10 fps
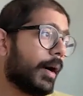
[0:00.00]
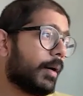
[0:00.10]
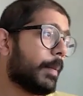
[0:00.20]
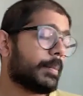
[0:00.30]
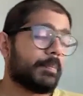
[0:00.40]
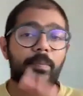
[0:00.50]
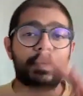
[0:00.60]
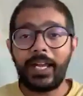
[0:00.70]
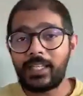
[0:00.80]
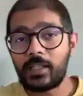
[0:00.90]
a
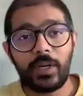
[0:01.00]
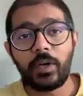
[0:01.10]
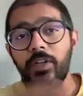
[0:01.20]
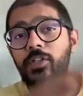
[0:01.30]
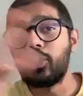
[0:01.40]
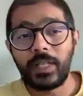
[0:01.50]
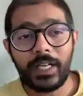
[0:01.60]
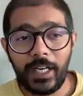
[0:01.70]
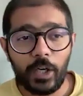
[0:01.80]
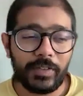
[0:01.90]
nice way to consume
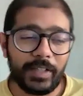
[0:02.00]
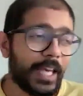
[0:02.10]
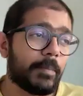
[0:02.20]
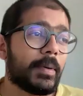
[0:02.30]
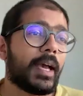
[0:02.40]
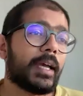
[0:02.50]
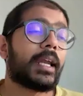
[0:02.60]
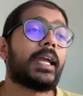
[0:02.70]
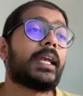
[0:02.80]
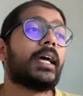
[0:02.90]
that data over an API,
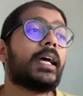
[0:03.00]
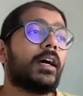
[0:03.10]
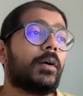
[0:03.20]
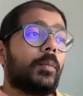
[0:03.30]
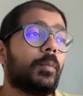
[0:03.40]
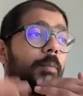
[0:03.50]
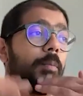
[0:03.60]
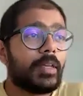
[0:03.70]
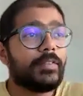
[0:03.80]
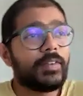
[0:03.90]
right?
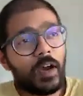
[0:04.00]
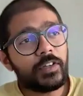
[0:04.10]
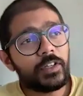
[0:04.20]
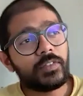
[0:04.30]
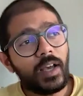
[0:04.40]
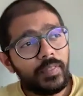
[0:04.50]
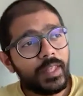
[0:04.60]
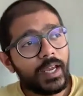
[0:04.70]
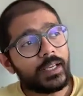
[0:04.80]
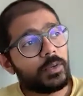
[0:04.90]
Even after you've done
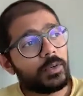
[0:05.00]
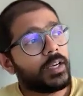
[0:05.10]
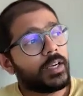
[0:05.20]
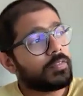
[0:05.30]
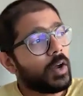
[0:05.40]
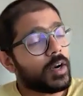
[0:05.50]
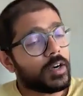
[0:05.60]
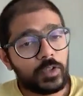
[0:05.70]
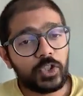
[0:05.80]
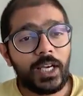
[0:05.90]
that, you kind of now run
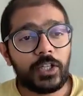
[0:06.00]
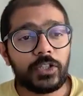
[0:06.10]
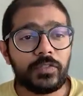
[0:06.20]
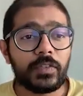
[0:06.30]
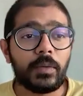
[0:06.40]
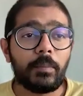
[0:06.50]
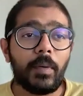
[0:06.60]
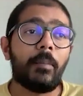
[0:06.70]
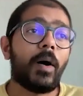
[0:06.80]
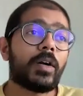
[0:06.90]
into the challenge of the
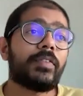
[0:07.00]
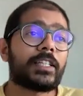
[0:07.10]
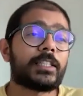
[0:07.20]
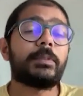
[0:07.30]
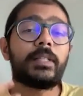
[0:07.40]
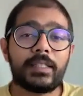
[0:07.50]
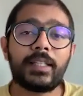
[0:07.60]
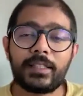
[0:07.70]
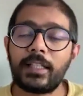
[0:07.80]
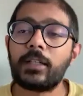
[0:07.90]
amount of expertise
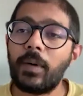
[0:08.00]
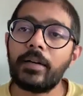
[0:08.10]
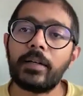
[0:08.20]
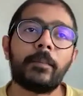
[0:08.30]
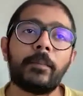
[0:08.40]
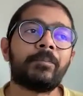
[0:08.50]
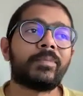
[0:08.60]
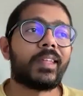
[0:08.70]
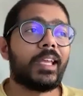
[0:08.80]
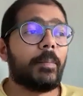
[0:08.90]
that's required
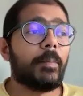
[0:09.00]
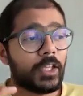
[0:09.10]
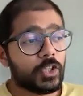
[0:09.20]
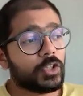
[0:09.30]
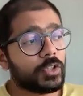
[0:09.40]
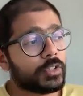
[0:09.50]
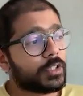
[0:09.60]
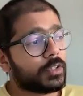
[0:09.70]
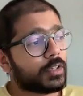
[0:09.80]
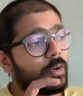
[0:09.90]
in making sure that
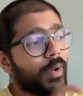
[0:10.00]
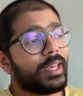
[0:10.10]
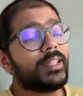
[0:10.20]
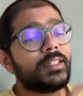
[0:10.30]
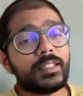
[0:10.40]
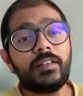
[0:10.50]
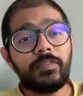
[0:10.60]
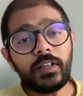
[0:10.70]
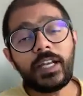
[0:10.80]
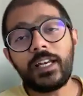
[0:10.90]
you're querying these
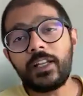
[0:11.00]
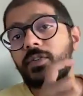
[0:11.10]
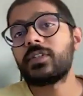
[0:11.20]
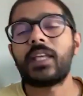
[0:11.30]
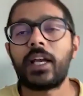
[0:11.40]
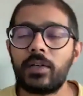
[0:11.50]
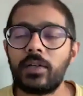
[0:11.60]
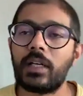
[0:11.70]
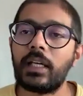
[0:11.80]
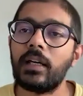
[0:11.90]
different data sources
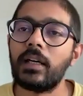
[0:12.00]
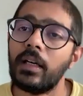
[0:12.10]
accurately,